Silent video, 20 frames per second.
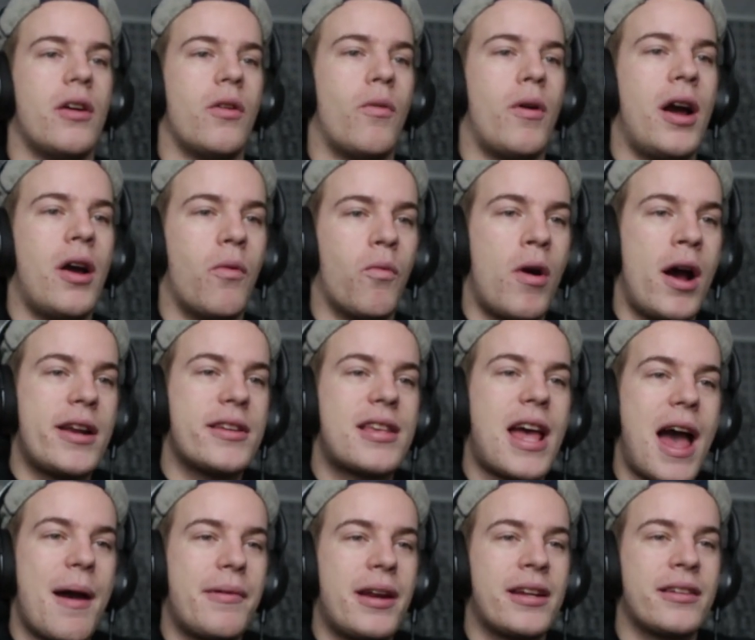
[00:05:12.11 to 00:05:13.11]
What what is
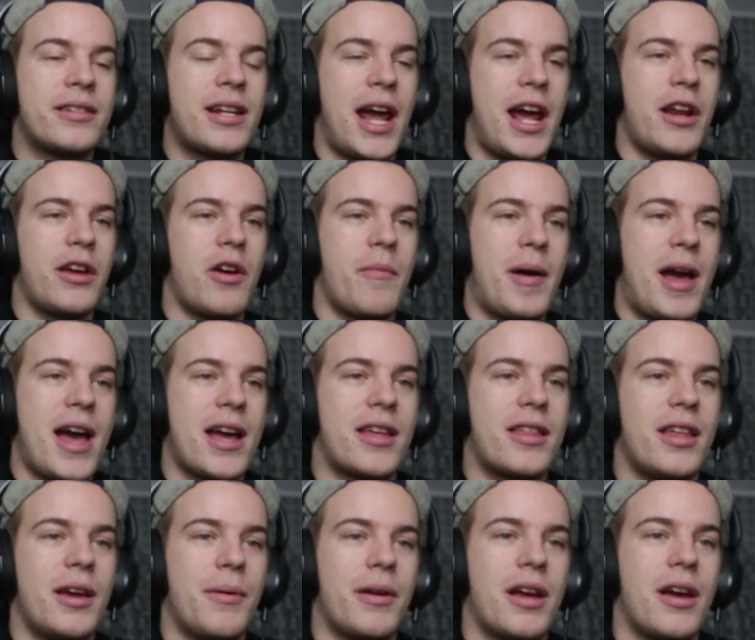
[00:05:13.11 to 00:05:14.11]
happening? Tanner, go back!
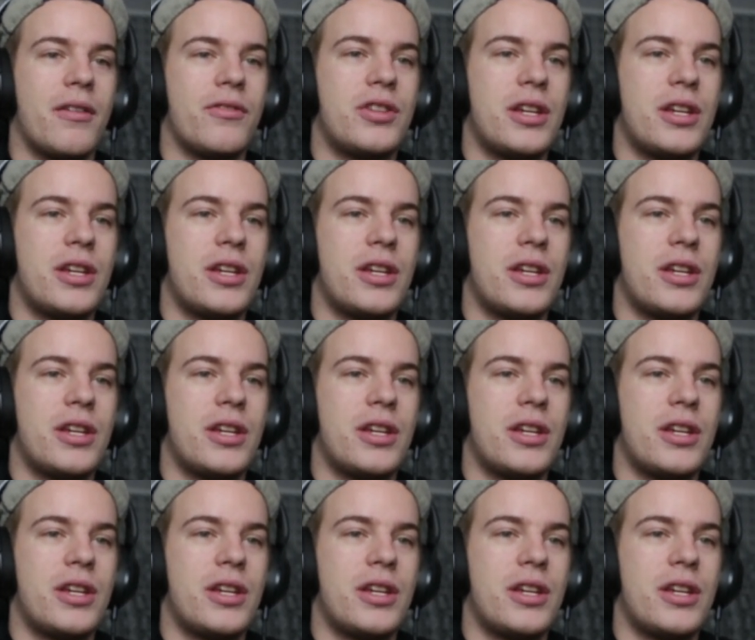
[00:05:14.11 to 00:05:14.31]
There we go.